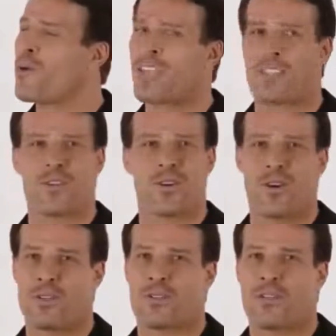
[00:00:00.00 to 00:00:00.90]
You don't always get
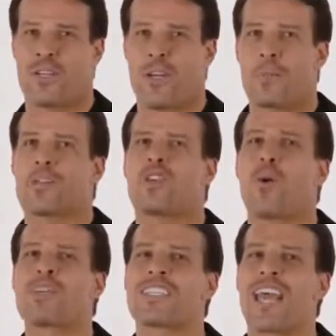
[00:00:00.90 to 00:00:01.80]
your goals,
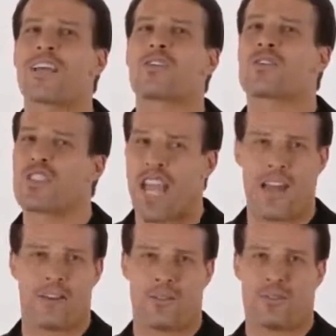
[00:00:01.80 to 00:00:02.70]
but you always get your
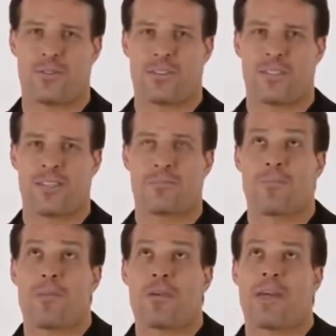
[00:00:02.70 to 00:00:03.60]
standards.
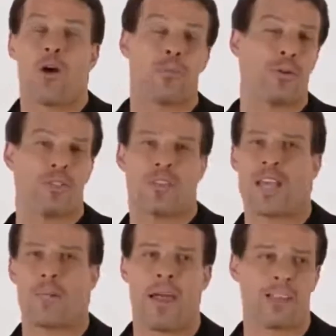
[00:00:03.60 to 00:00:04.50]
Maybe it would help you is
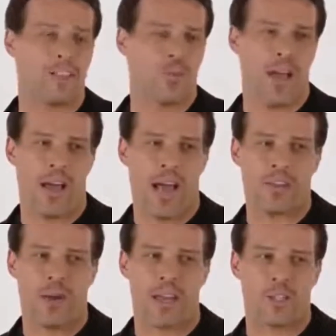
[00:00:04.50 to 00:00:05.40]
to think about it this way.
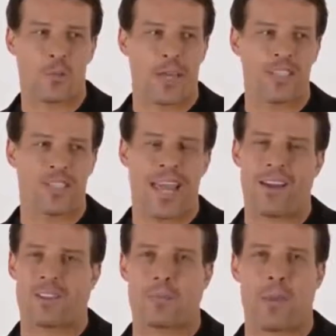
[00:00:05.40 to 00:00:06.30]
I try to explain
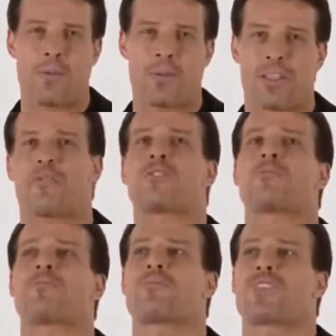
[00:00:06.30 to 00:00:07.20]
standards to people with a
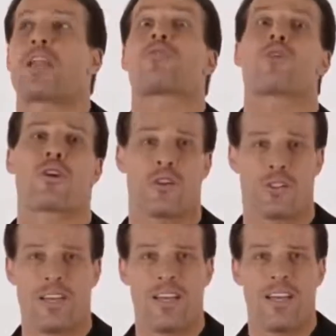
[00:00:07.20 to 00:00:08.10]
different set of
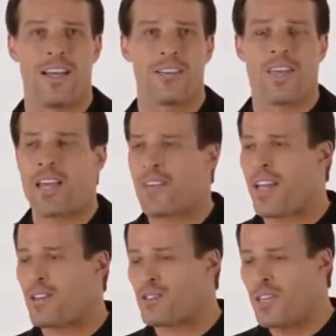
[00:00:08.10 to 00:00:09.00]
words.
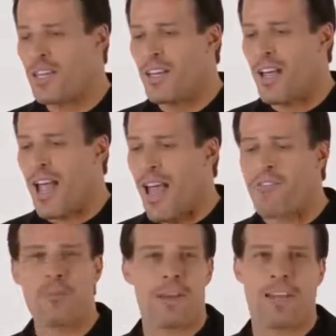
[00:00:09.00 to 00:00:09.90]
Think of it as
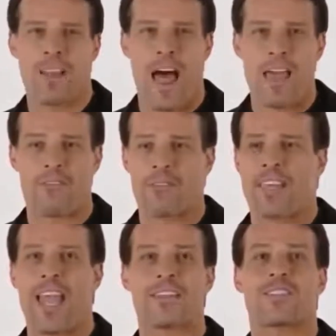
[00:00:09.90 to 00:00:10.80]
everybody in
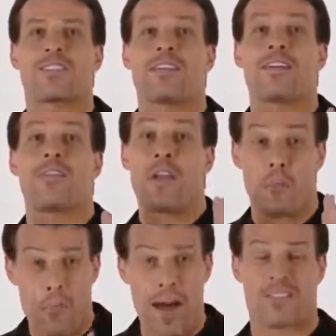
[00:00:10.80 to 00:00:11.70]
life gets
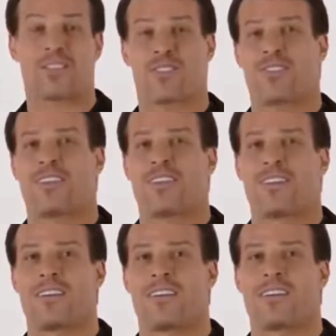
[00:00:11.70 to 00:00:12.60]
their musts.